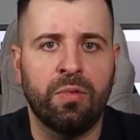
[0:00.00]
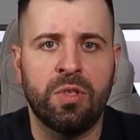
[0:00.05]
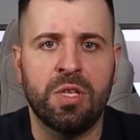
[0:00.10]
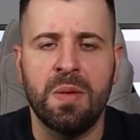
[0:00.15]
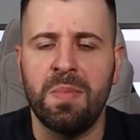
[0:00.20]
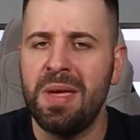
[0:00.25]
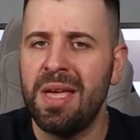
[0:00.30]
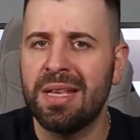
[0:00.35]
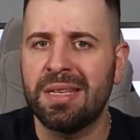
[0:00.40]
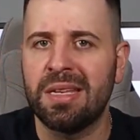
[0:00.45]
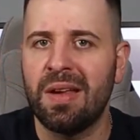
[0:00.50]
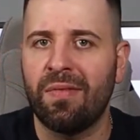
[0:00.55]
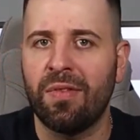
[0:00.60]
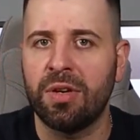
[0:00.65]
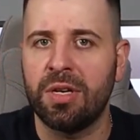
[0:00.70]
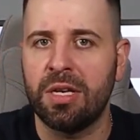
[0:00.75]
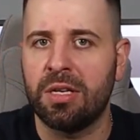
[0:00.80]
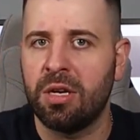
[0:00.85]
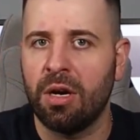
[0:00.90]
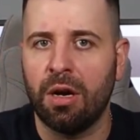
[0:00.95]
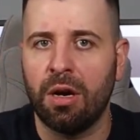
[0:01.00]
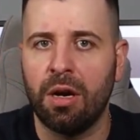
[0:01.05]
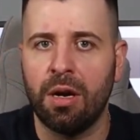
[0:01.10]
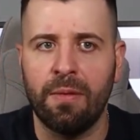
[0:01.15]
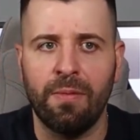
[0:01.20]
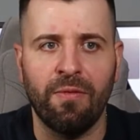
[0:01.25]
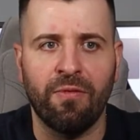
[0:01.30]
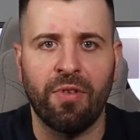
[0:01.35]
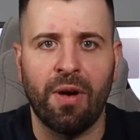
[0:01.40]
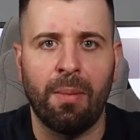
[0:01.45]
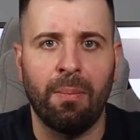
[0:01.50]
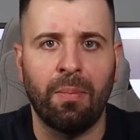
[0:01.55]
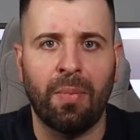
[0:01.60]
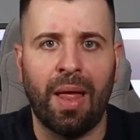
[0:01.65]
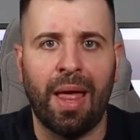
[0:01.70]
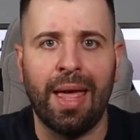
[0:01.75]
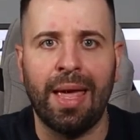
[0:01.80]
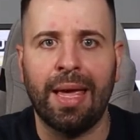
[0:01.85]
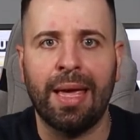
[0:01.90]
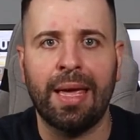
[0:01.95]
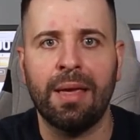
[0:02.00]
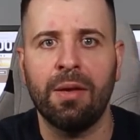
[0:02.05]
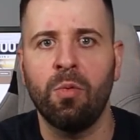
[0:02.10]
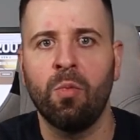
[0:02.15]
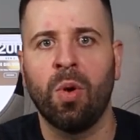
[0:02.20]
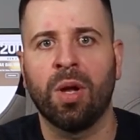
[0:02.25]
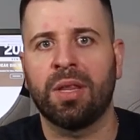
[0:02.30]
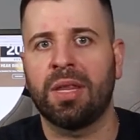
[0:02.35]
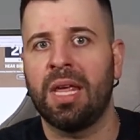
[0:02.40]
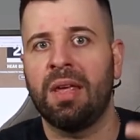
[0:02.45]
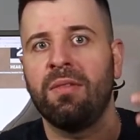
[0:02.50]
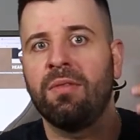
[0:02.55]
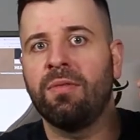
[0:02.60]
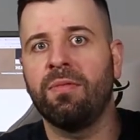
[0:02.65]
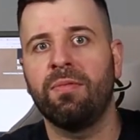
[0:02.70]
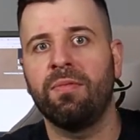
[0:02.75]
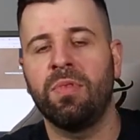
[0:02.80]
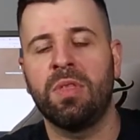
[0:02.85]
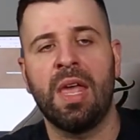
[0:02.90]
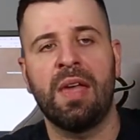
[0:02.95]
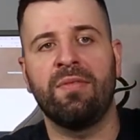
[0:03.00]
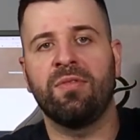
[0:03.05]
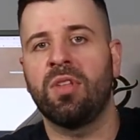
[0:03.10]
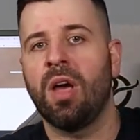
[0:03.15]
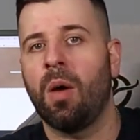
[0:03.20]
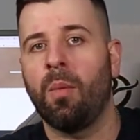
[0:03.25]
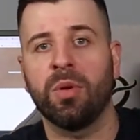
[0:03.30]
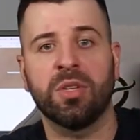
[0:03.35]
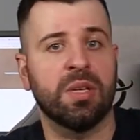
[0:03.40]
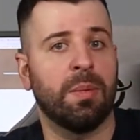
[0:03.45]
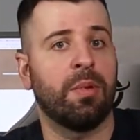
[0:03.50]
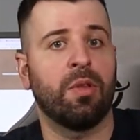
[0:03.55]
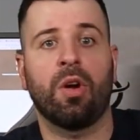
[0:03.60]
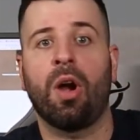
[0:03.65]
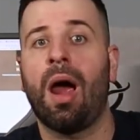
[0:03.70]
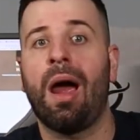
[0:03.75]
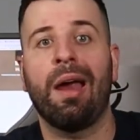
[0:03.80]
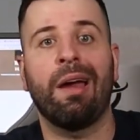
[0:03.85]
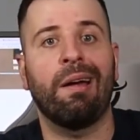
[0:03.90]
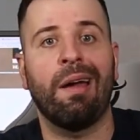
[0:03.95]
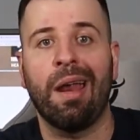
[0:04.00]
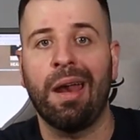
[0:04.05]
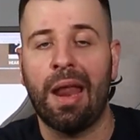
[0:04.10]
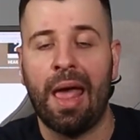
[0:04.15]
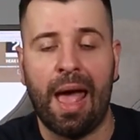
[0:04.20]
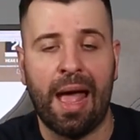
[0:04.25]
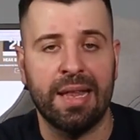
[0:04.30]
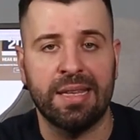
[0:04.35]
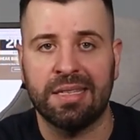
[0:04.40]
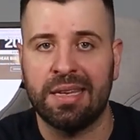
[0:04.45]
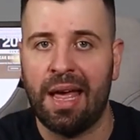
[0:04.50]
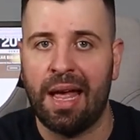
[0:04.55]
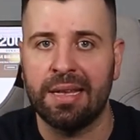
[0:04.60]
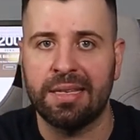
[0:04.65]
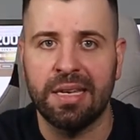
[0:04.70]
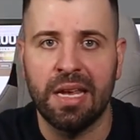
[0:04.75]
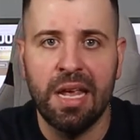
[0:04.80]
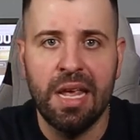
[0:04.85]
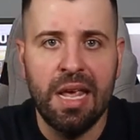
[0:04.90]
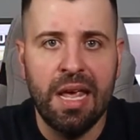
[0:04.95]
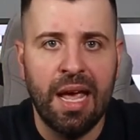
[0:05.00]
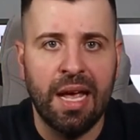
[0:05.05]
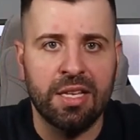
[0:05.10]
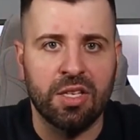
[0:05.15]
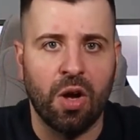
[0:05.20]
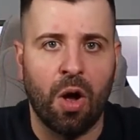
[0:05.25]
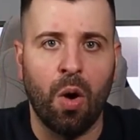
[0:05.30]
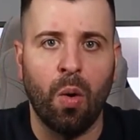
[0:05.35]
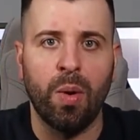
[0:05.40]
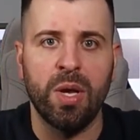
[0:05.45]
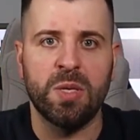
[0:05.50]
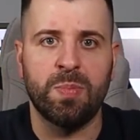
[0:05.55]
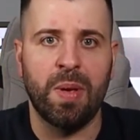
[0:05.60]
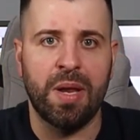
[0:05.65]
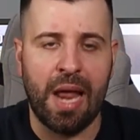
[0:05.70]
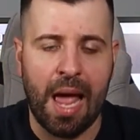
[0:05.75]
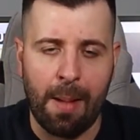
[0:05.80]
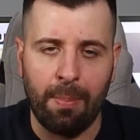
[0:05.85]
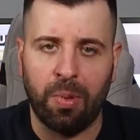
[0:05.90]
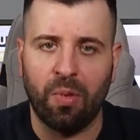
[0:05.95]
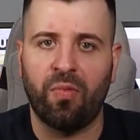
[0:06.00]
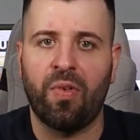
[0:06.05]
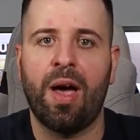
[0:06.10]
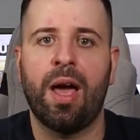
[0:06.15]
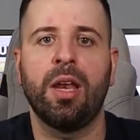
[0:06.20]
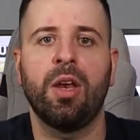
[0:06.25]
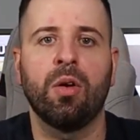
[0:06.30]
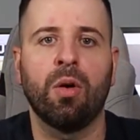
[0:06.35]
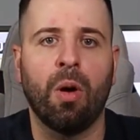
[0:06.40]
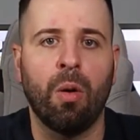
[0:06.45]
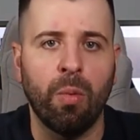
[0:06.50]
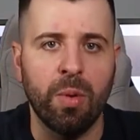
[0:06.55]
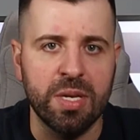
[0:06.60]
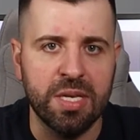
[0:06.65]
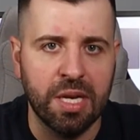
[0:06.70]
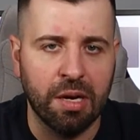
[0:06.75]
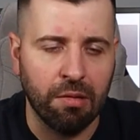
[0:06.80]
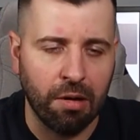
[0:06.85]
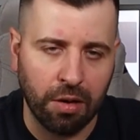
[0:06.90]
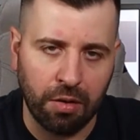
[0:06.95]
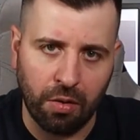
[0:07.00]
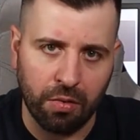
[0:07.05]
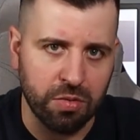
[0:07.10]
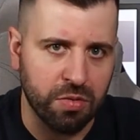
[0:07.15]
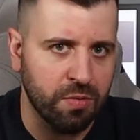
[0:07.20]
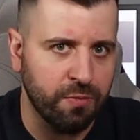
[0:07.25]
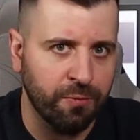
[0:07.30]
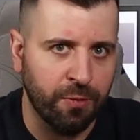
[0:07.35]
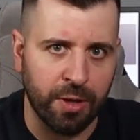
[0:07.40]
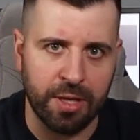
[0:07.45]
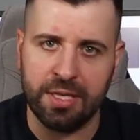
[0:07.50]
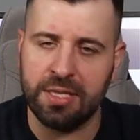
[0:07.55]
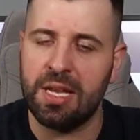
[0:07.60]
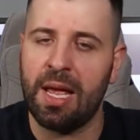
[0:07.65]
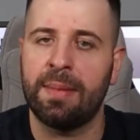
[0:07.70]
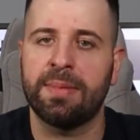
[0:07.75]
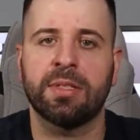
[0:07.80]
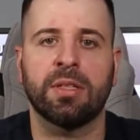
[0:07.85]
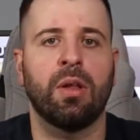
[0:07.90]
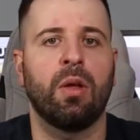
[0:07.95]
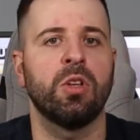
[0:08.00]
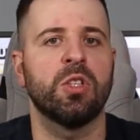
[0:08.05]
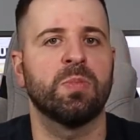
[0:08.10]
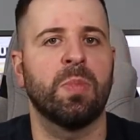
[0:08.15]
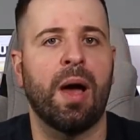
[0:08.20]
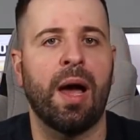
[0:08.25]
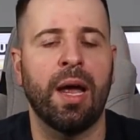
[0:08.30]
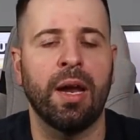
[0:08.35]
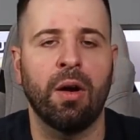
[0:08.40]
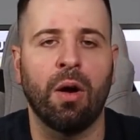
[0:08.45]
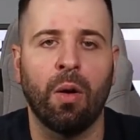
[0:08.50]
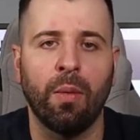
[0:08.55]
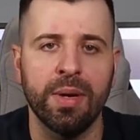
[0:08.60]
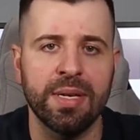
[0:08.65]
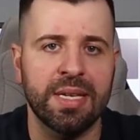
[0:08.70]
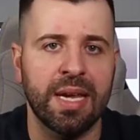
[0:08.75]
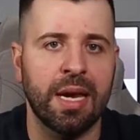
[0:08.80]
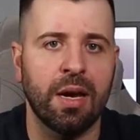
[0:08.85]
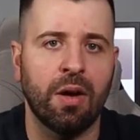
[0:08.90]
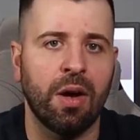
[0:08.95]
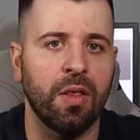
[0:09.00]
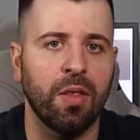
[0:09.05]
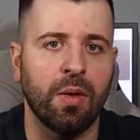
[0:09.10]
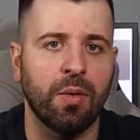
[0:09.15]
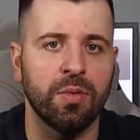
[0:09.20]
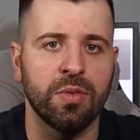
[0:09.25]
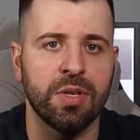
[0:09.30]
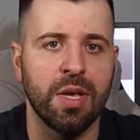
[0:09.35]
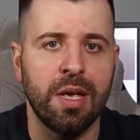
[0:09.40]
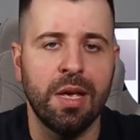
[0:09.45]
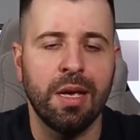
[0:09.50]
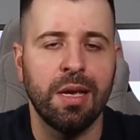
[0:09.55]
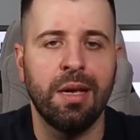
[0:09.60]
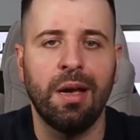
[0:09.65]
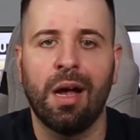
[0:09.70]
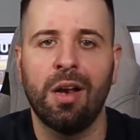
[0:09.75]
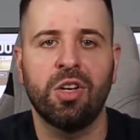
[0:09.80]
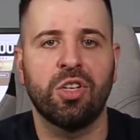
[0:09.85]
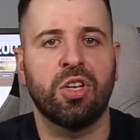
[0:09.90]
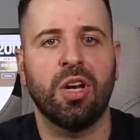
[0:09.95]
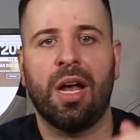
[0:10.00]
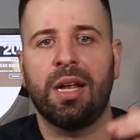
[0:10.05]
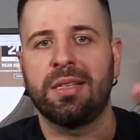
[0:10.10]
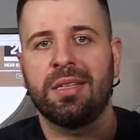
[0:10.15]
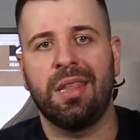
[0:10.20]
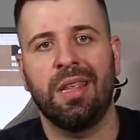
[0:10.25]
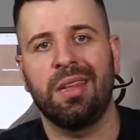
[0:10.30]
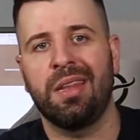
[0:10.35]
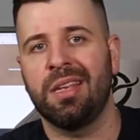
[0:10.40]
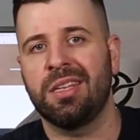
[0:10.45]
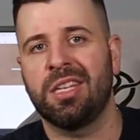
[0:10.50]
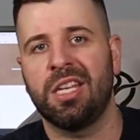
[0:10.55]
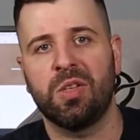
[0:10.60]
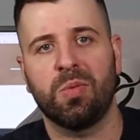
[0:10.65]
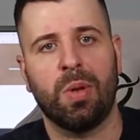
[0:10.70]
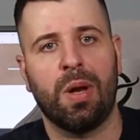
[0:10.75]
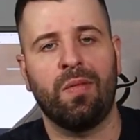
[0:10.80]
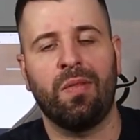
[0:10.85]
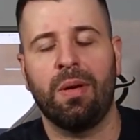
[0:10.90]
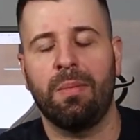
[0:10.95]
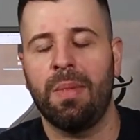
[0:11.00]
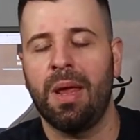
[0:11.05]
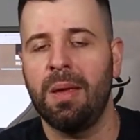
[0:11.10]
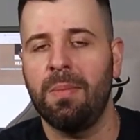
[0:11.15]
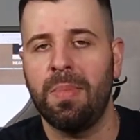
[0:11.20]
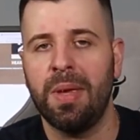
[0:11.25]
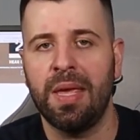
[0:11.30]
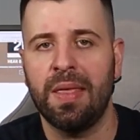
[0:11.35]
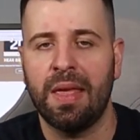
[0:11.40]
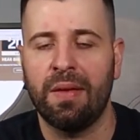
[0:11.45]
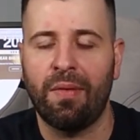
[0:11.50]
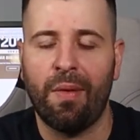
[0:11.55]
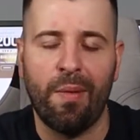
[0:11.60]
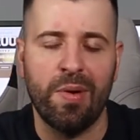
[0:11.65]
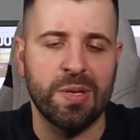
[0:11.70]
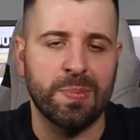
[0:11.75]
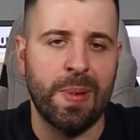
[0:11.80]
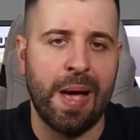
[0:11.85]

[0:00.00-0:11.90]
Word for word: to me has never deterred from like what they've they've done with some of their higher end headsets. It's always been amplified. You're always hearing those footsteps close by. You're always hearing those gunshots in the distance, whatever it may be. They've always